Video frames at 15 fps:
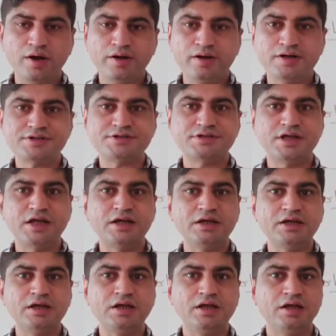
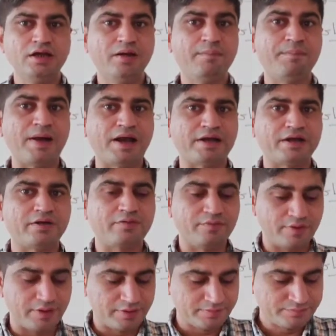understand in a better
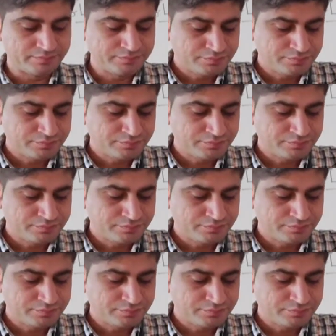way.